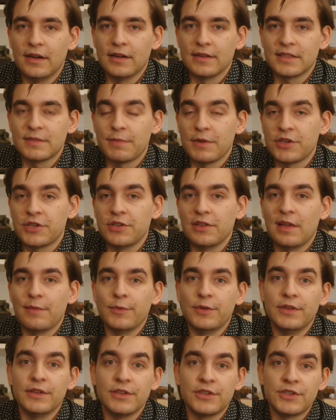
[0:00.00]
Special
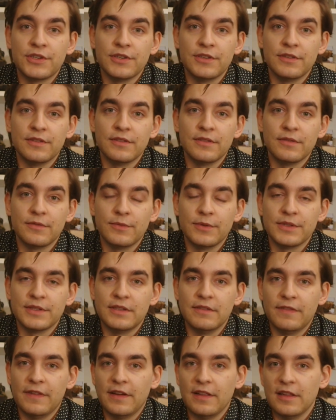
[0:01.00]
ammunition was
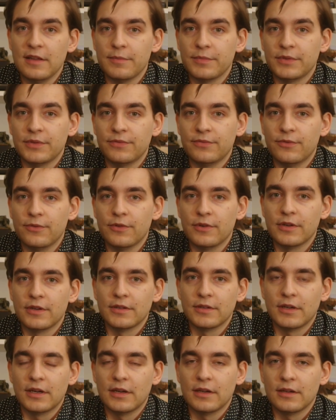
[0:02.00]
developed
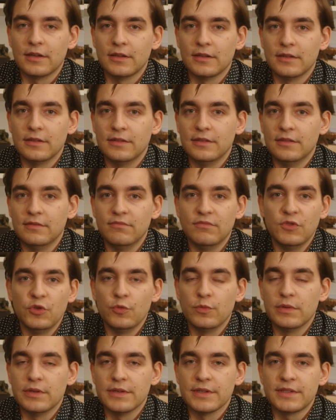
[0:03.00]
for
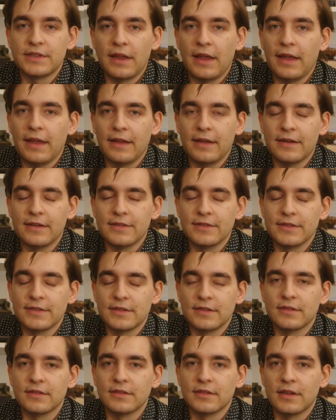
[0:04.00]
numerous tank guns
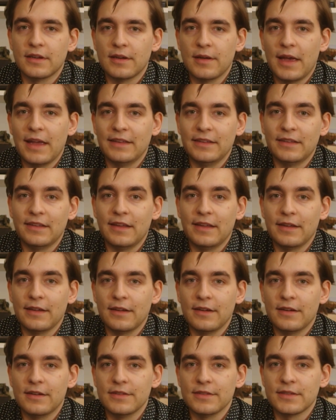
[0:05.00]
and
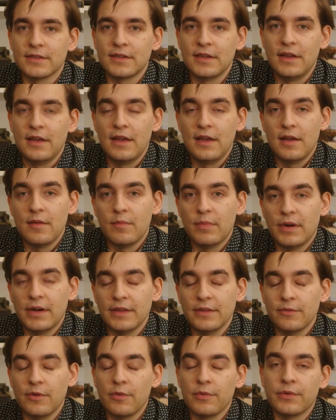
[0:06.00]
anti-tank guns.
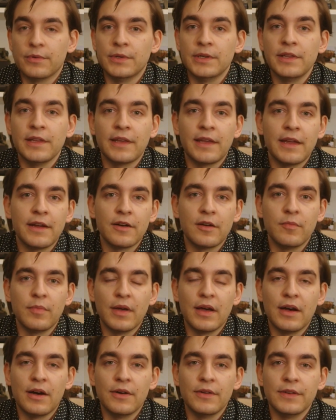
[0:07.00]
But what we really care
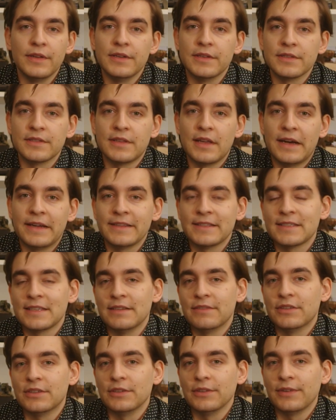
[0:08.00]
about is that
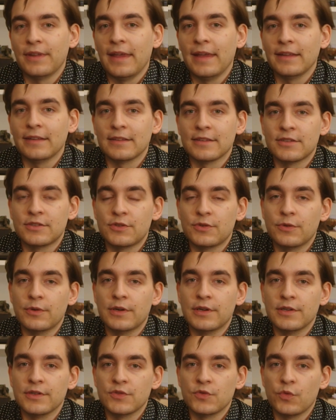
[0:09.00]
several tank
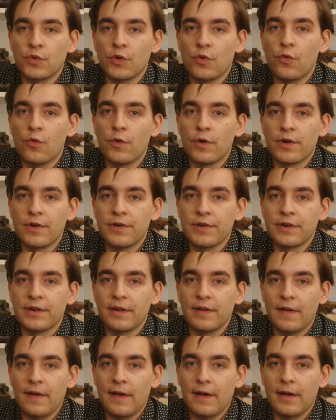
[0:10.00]
destroyers were
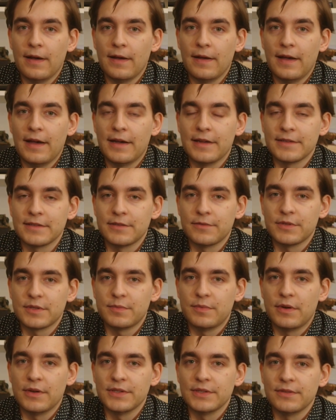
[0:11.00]
ordered as a
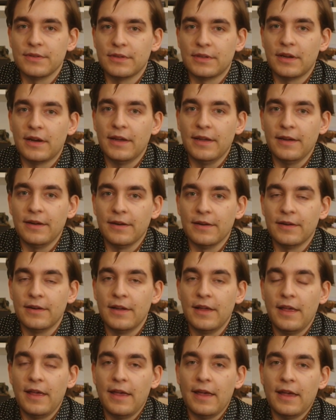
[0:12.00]
response to the Tiger,
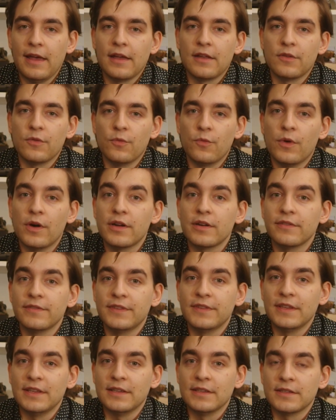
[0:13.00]
and one of
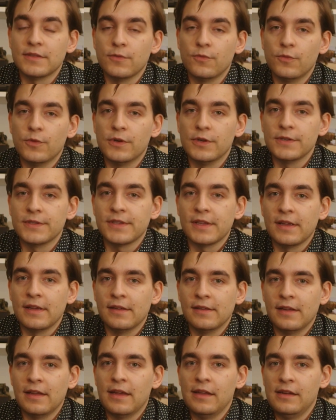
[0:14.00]
these was
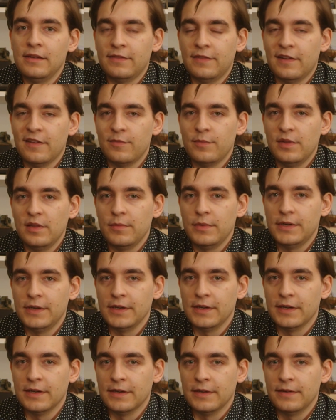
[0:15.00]
an
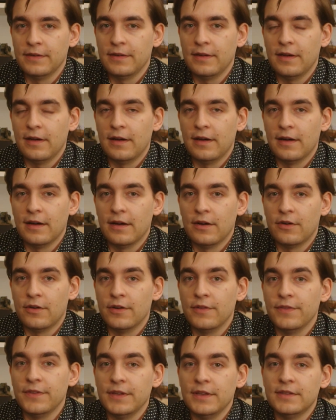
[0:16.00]
85mm gun
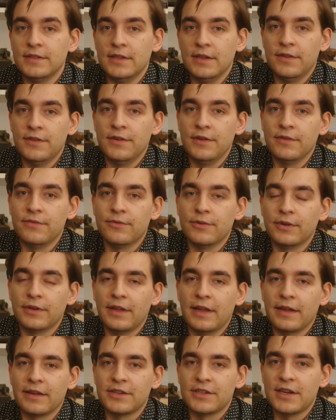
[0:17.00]
on the T-34
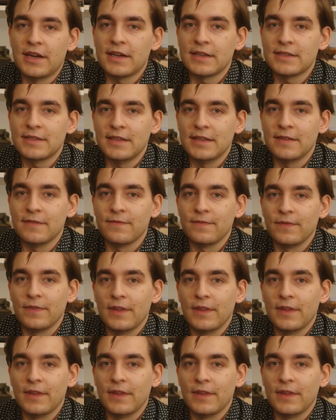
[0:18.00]
tank chassis.